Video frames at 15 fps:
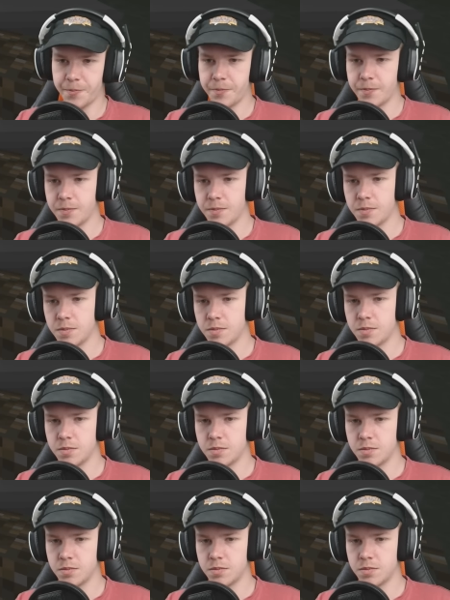
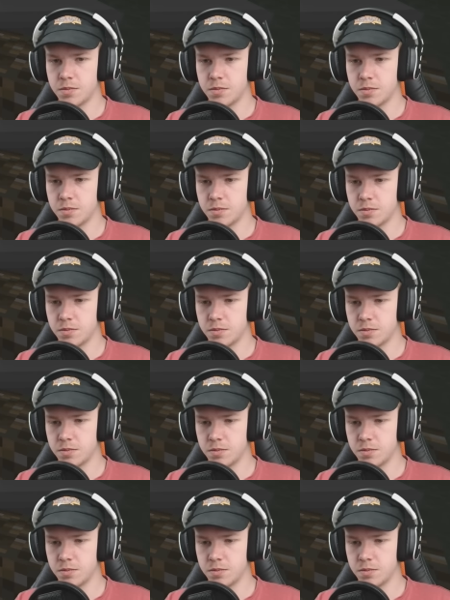(silence)